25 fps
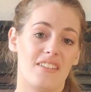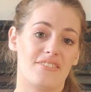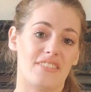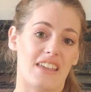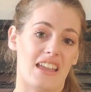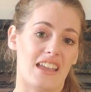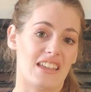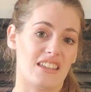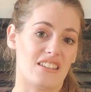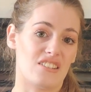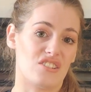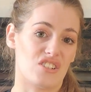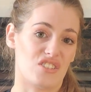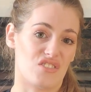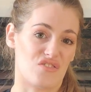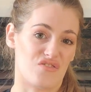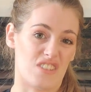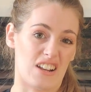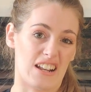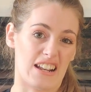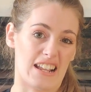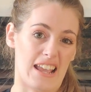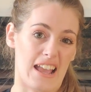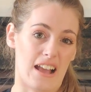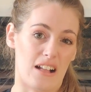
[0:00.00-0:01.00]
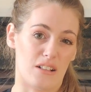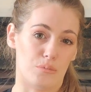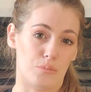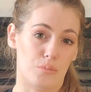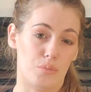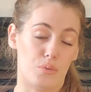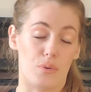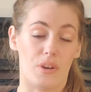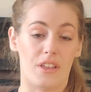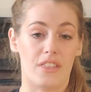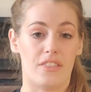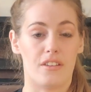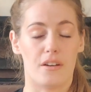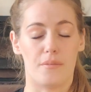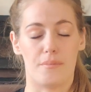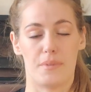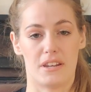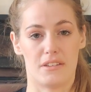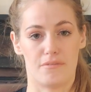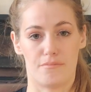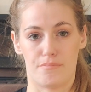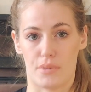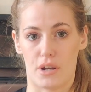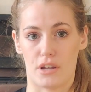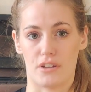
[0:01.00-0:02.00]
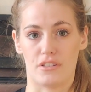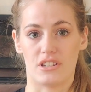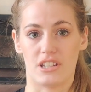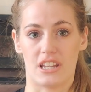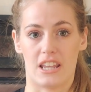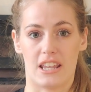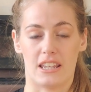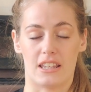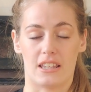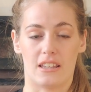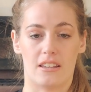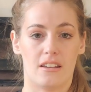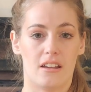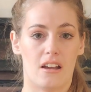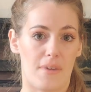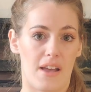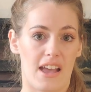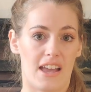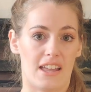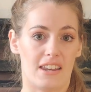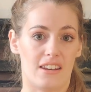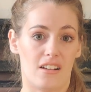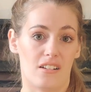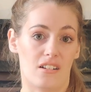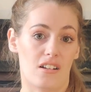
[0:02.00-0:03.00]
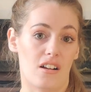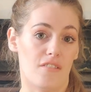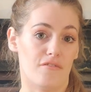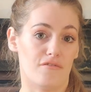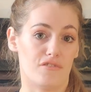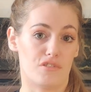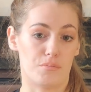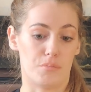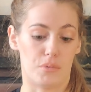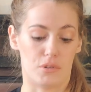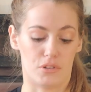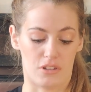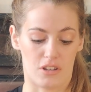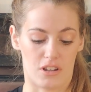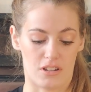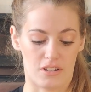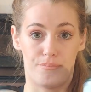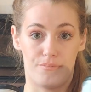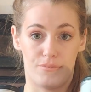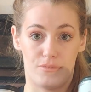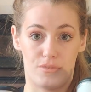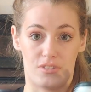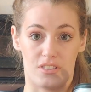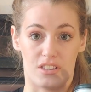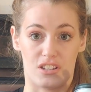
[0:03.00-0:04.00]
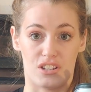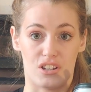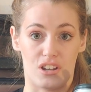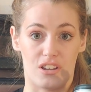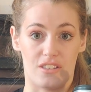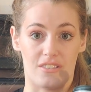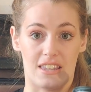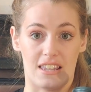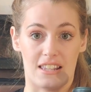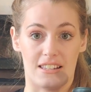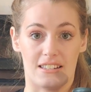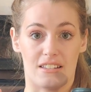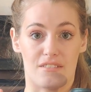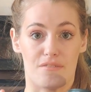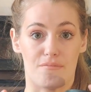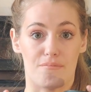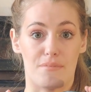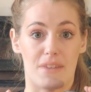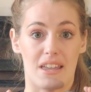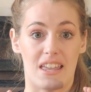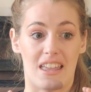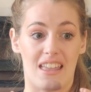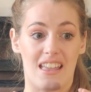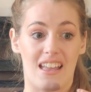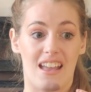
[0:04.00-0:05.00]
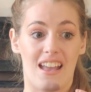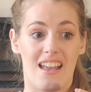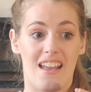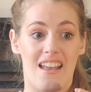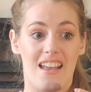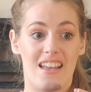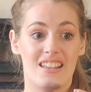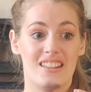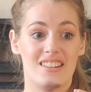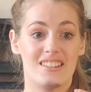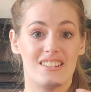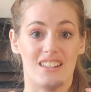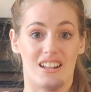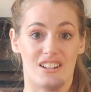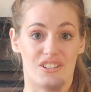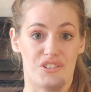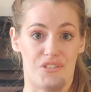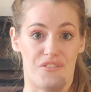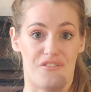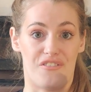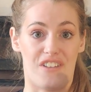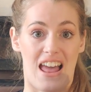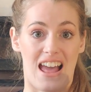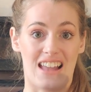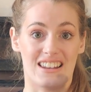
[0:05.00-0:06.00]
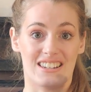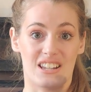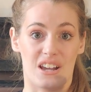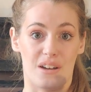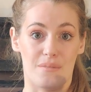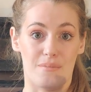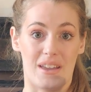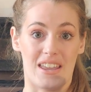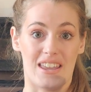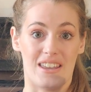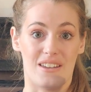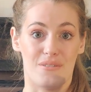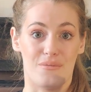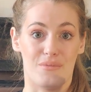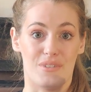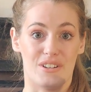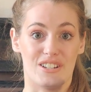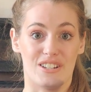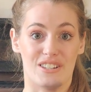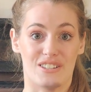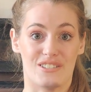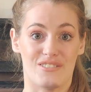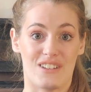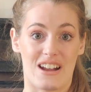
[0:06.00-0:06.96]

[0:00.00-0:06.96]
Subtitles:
they just really help with a bit of bloating and uncomfortableness. The two of these are giving me such a flat tummy, which is